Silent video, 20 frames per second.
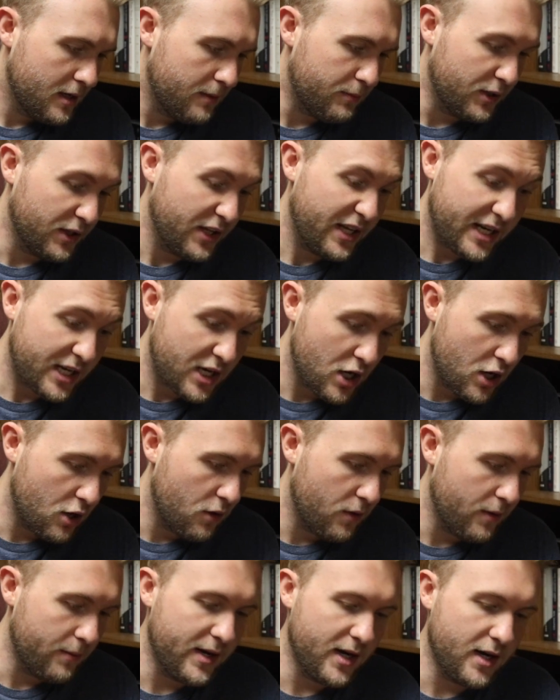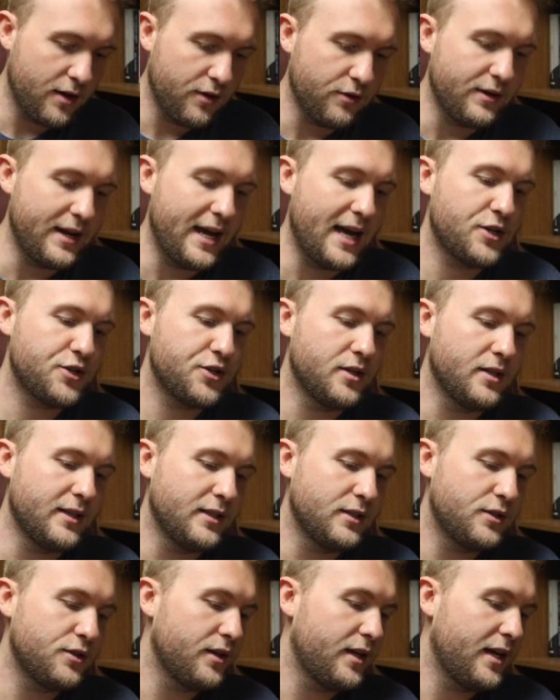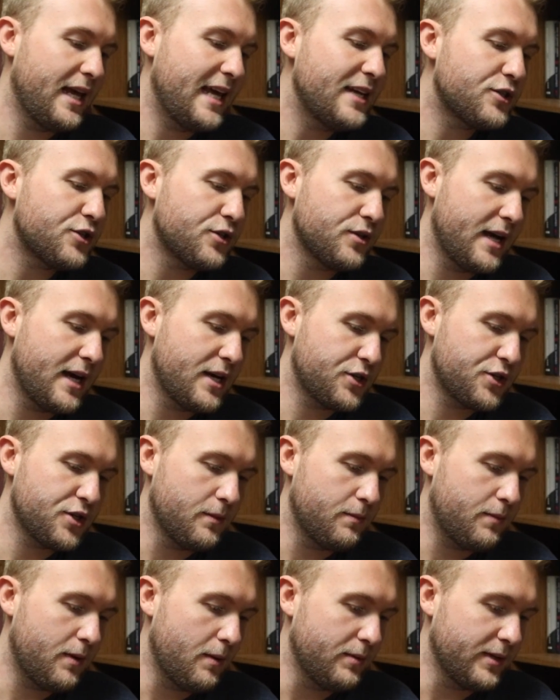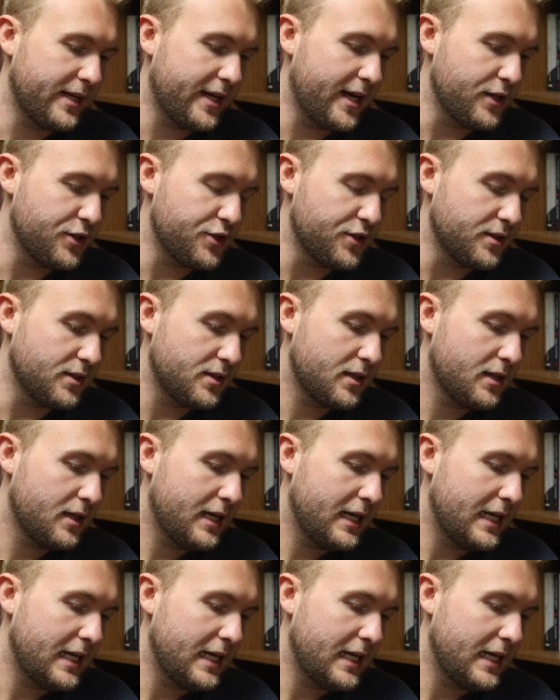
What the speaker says: Politico, and many other national and international publications.